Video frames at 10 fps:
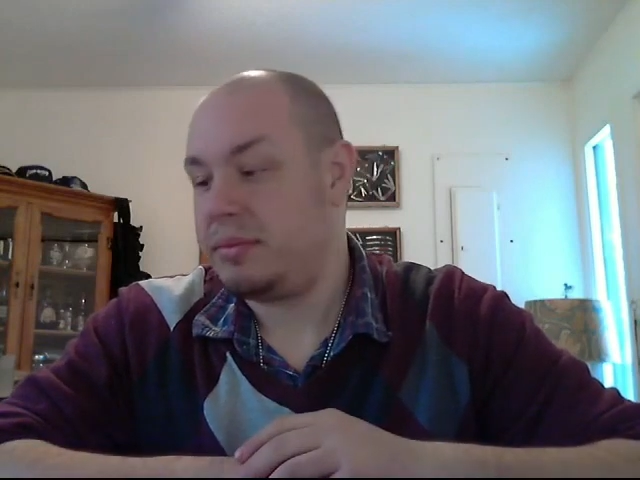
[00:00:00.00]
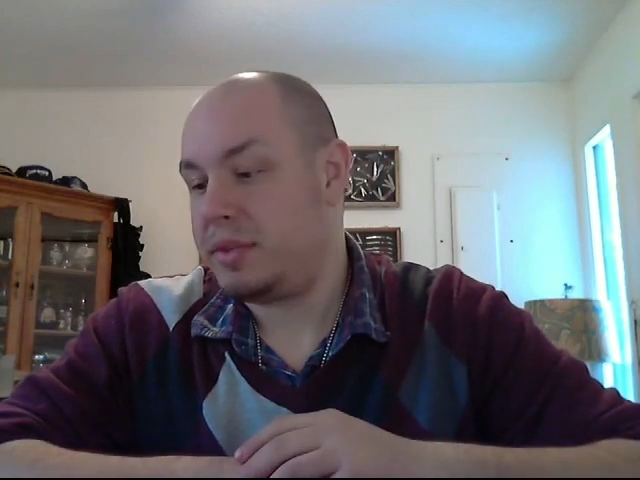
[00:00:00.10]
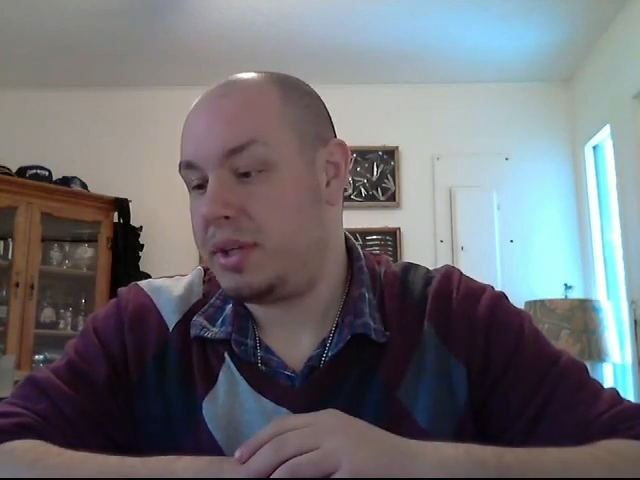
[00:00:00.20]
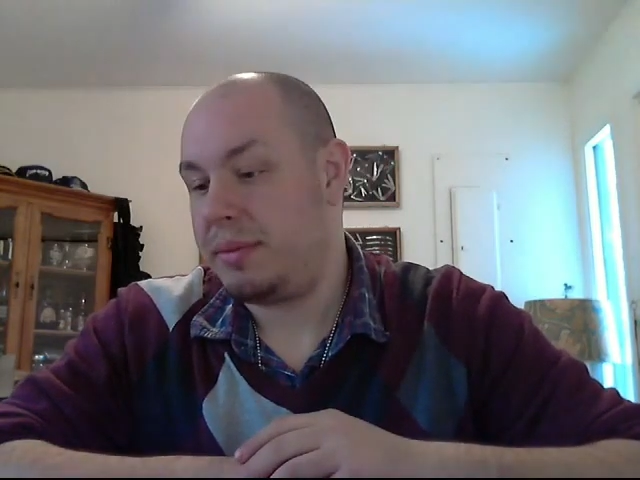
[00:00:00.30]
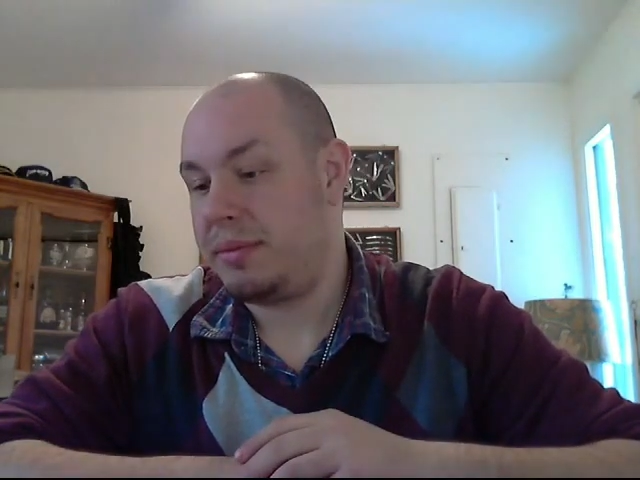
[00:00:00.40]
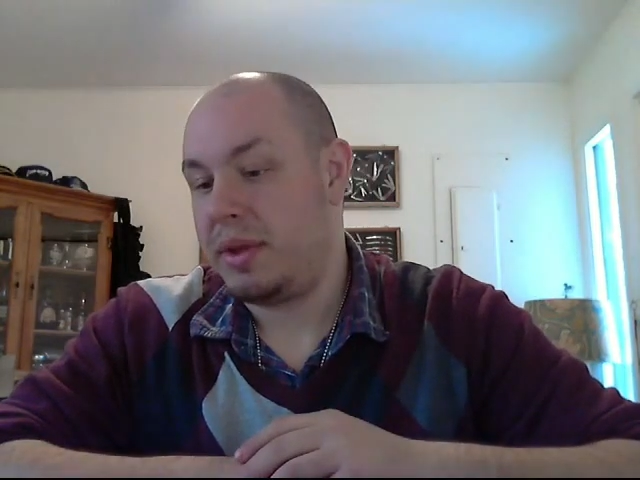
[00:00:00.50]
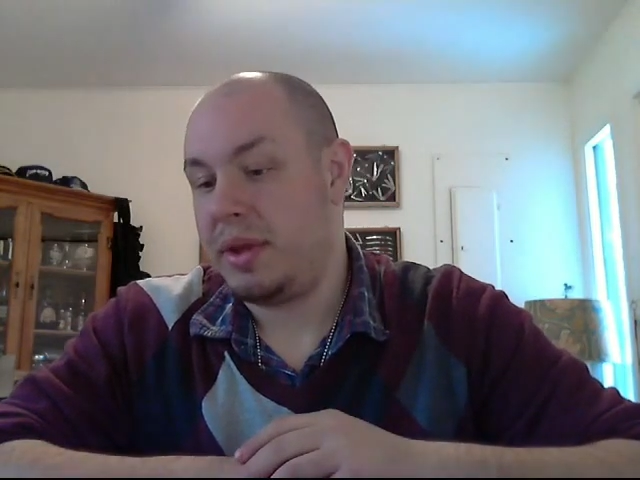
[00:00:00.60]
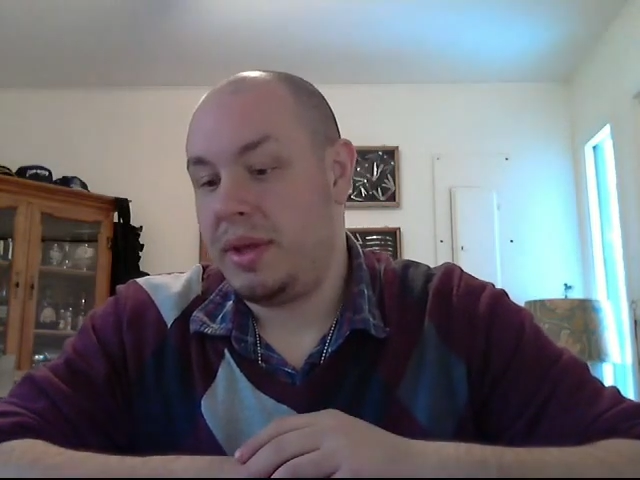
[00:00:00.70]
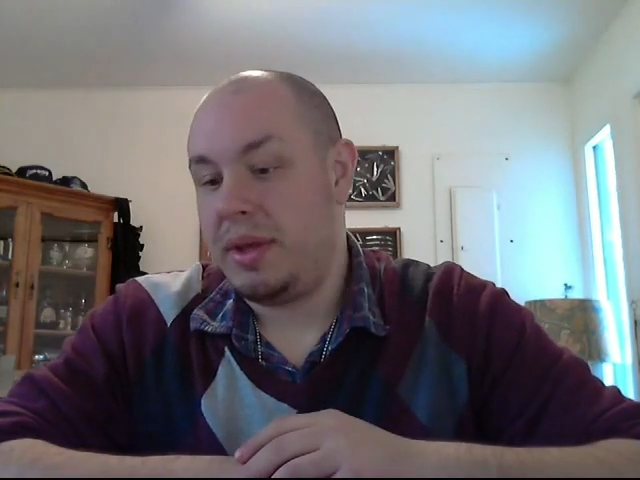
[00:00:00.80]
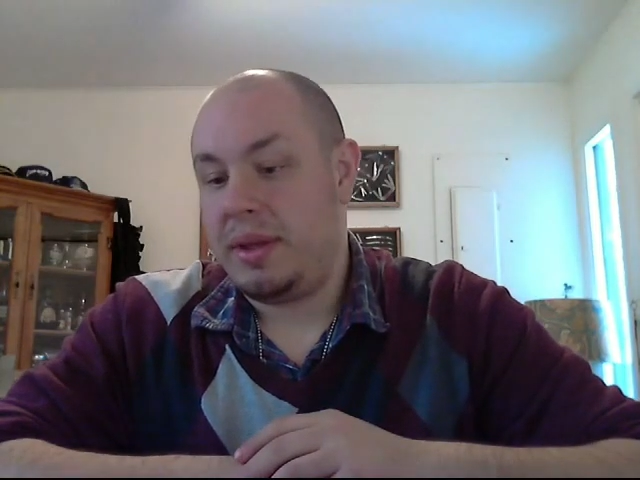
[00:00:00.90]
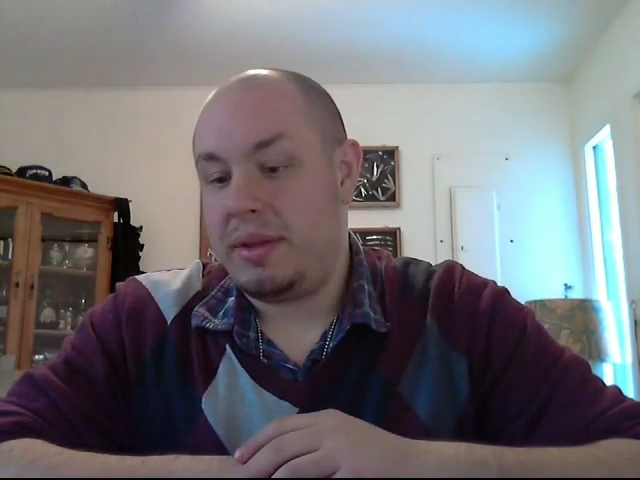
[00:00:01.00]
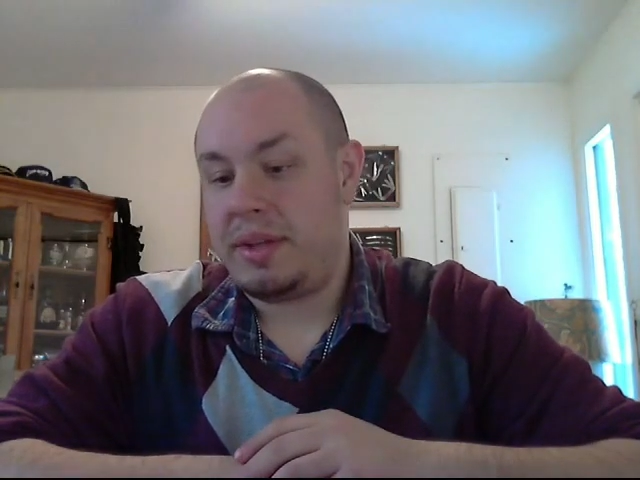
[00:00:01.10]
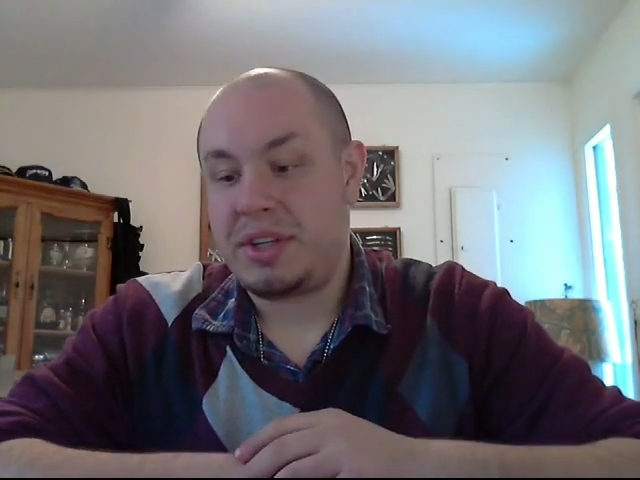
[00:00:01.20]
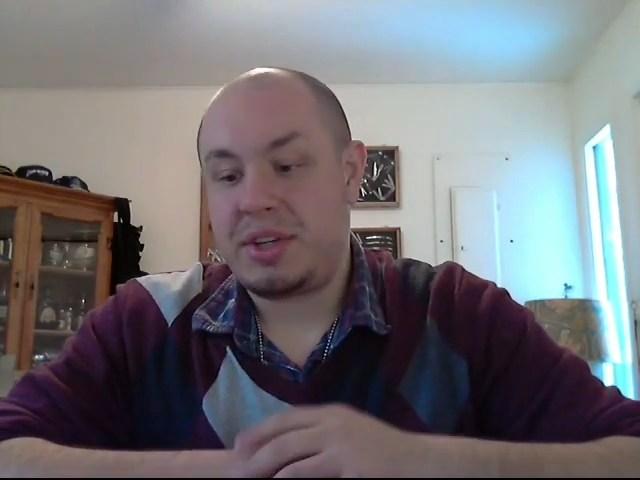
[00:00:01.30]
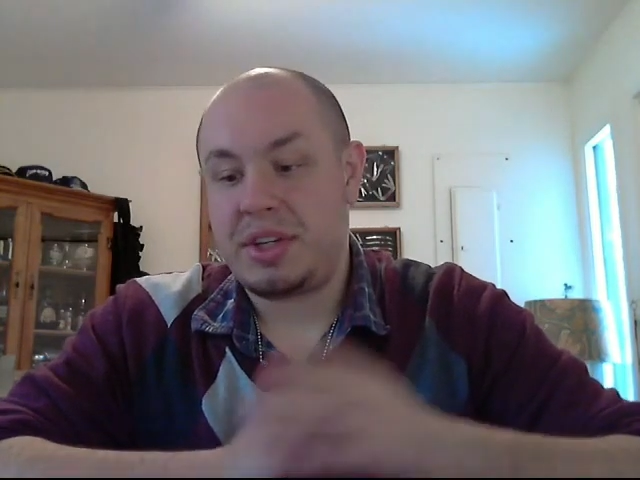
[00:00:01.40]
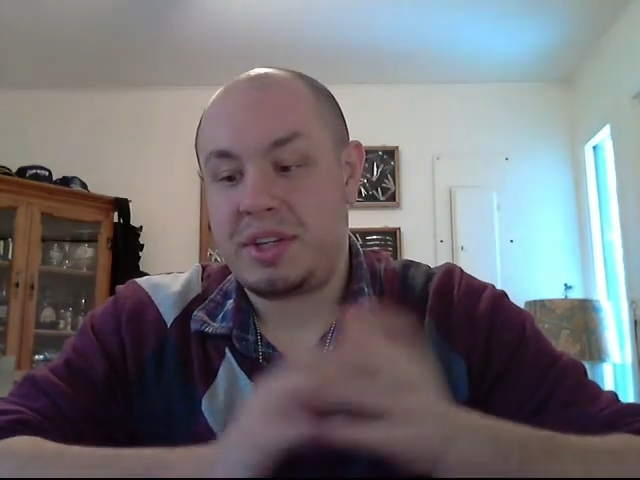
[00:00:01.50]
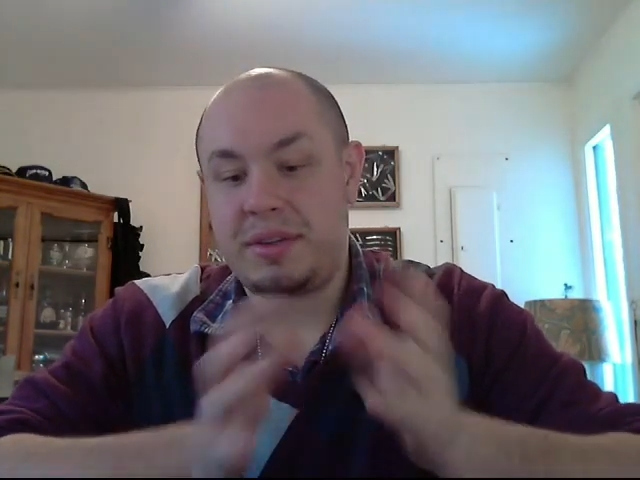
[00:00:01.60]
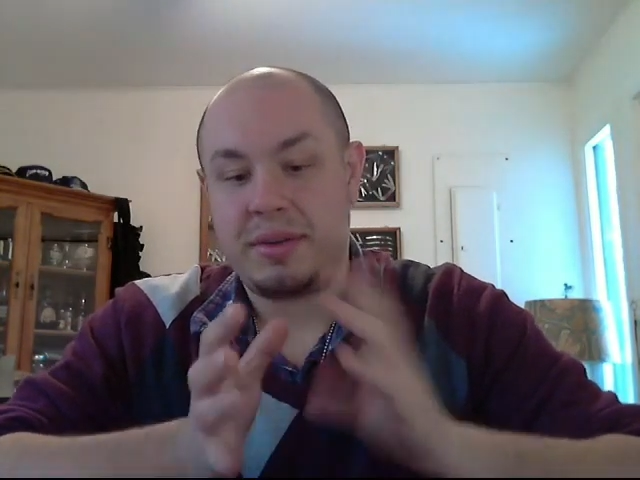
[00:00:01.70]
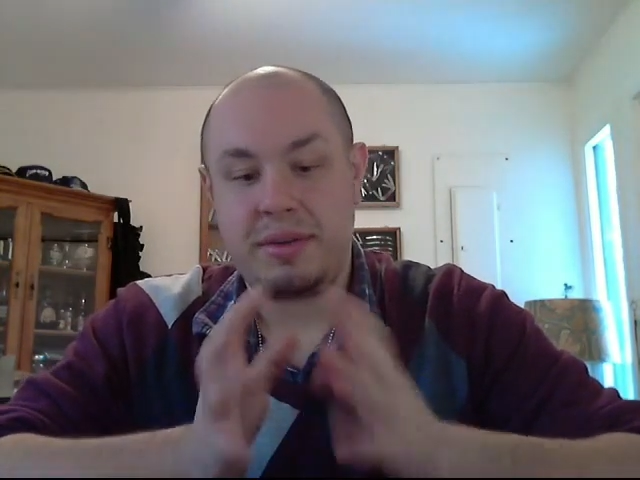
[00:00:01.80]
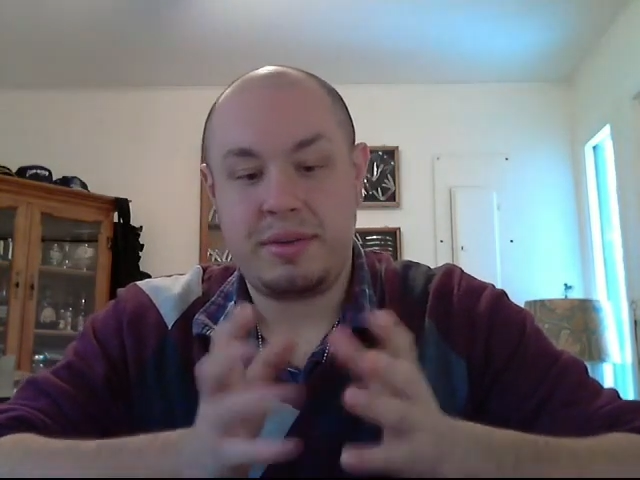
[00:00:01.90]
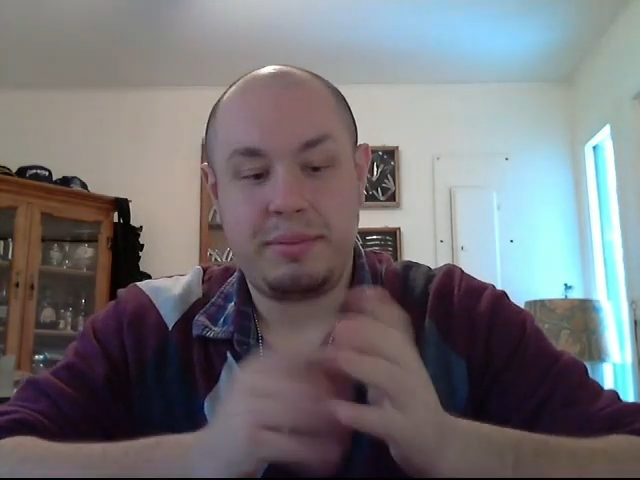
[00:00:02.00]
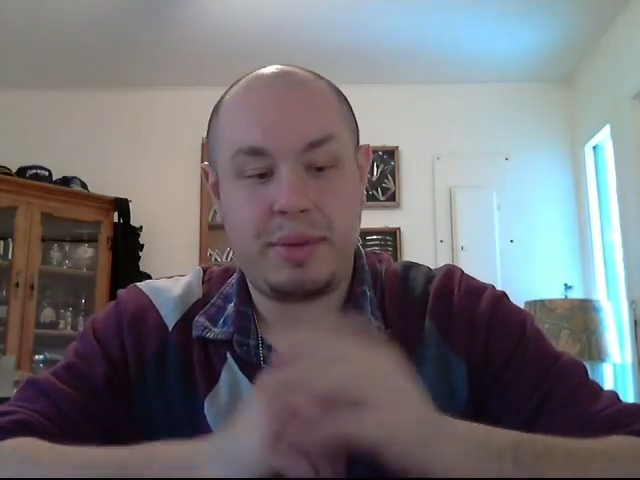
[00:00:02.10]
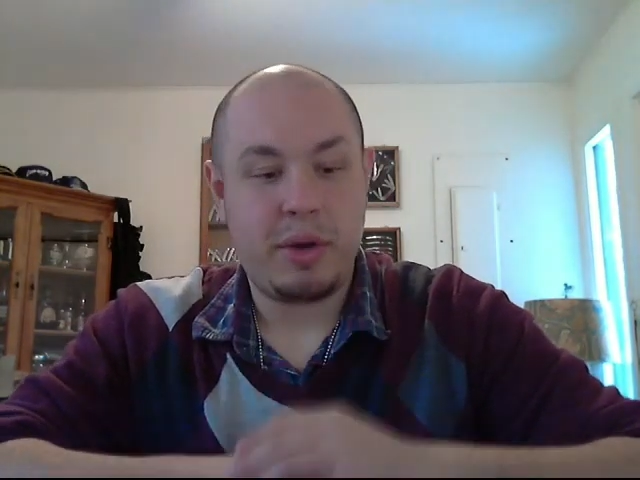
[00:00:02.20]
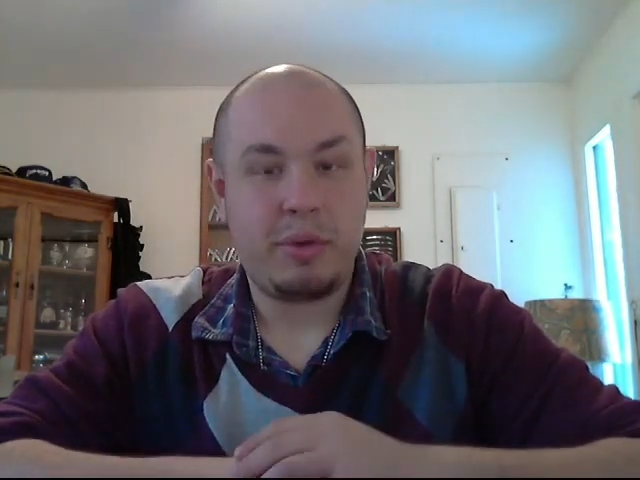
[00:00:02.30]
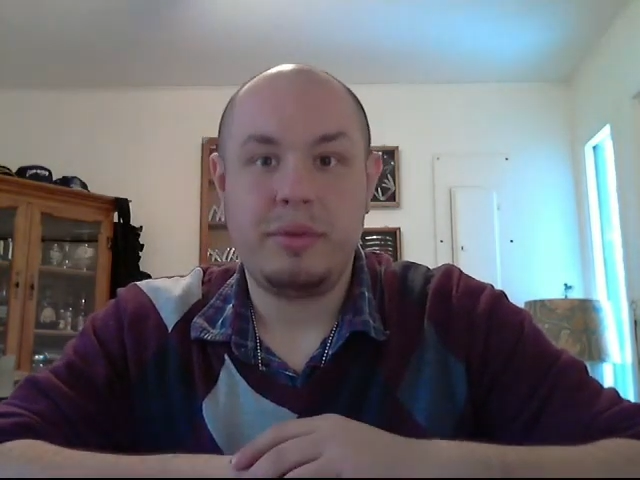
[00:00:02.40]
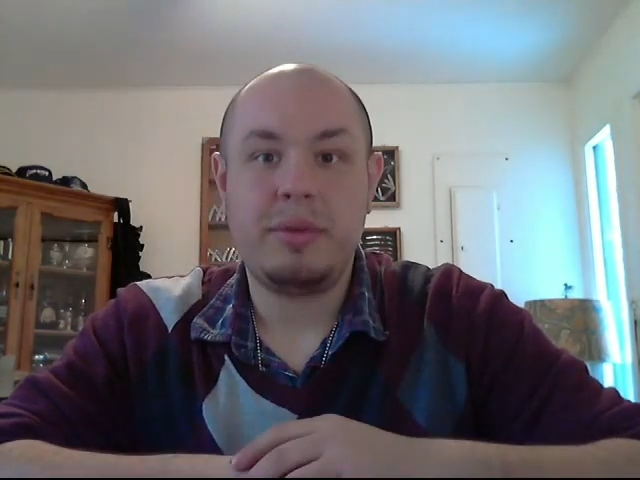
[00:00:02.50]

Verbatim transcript: So that's just my own